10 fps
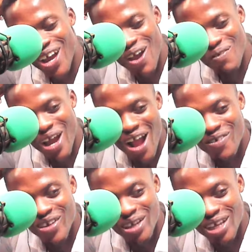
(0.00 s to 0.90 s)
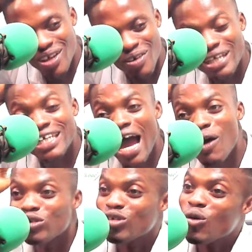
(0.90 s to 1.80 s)
abe haji maza
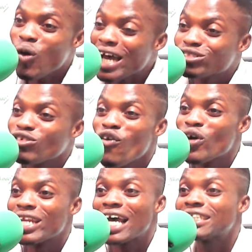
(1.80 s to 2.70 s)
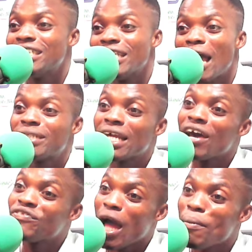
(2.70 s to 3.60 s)
kotoko re aso folk next season ya MTN
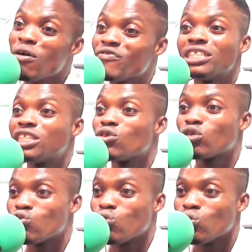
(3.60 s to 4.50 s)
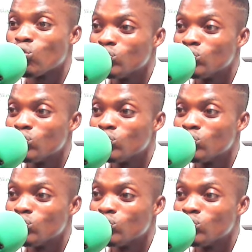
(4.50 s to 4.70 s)
Africa mo fani serious o